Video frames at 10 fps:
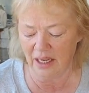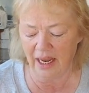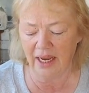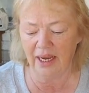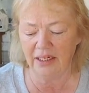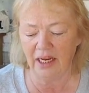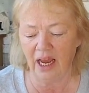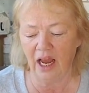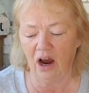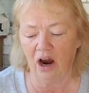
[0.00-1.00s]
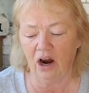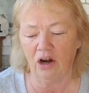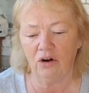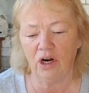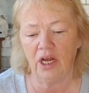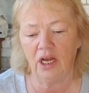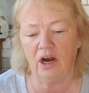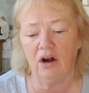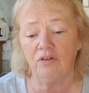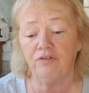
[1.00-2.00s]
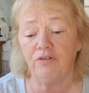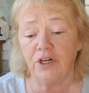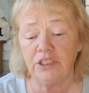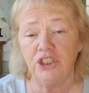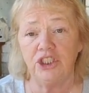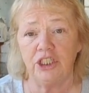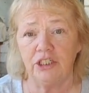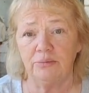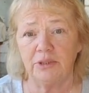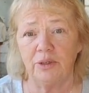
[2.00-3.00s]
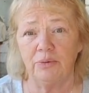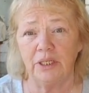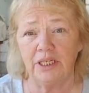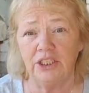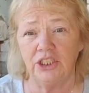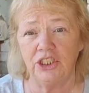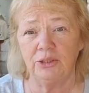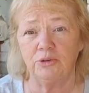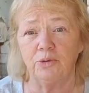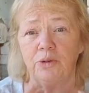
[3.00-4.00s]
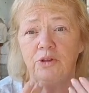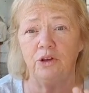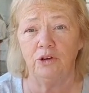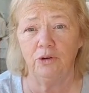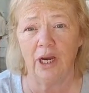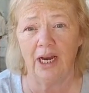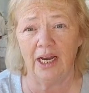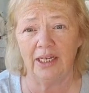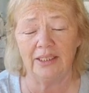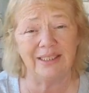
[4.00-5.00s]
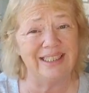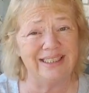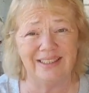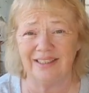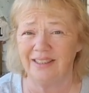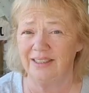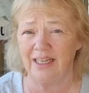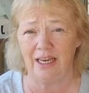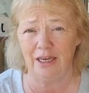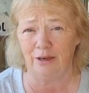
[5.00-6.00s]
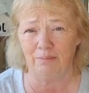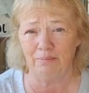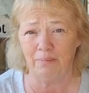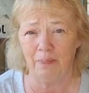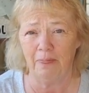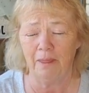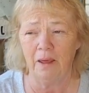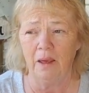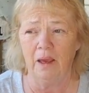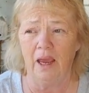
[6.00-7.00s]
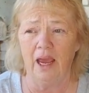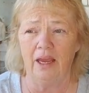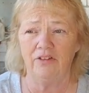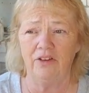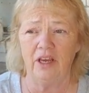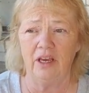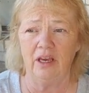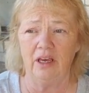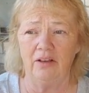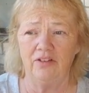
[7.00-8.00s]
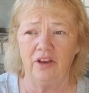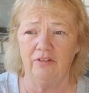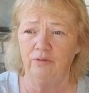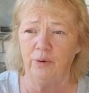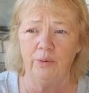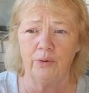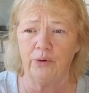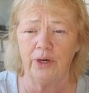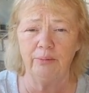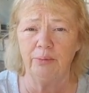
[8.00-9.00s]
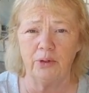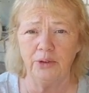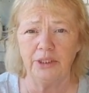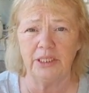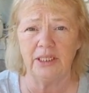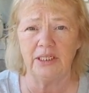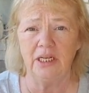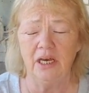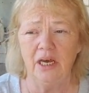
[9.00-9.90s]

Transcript: And our friendships and relationships with you guys is the same as if we were in person.